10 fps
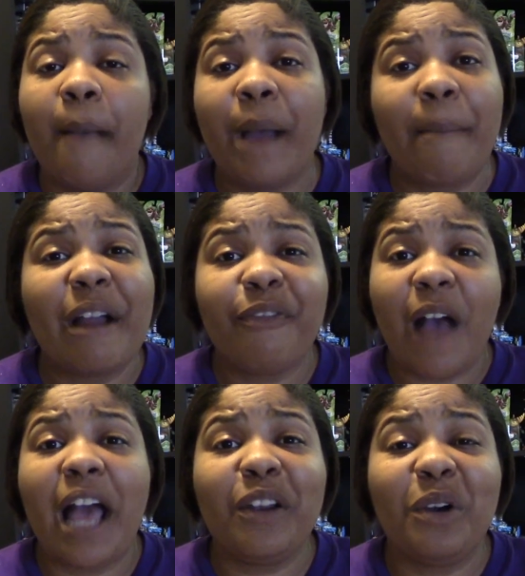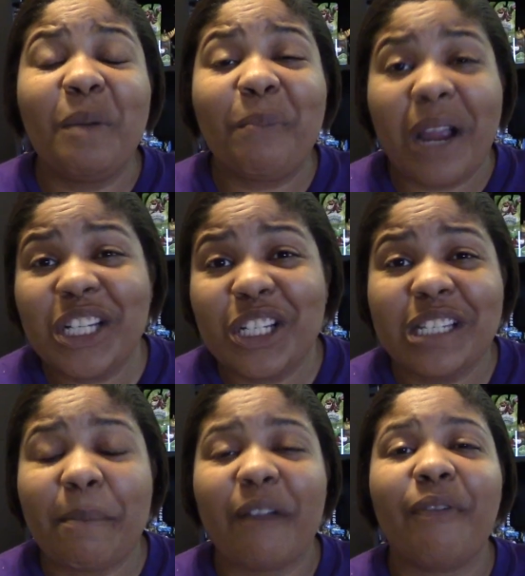about my final
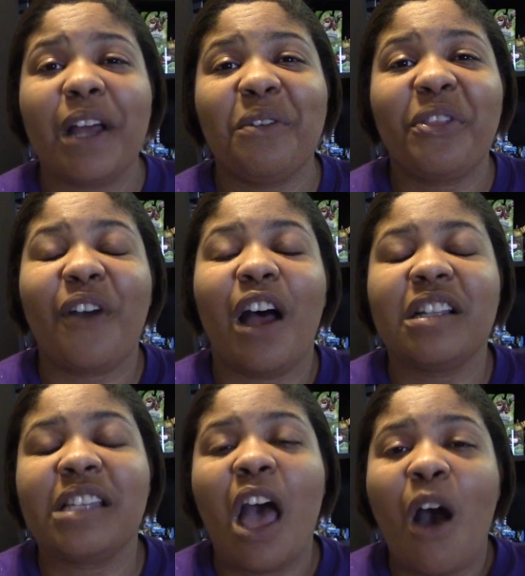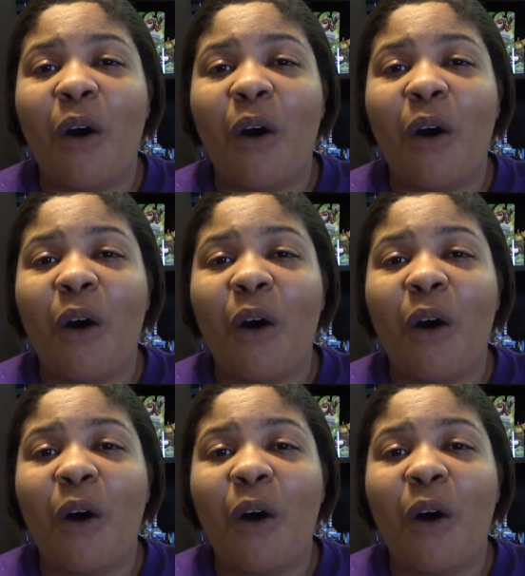impressions and my final thoughts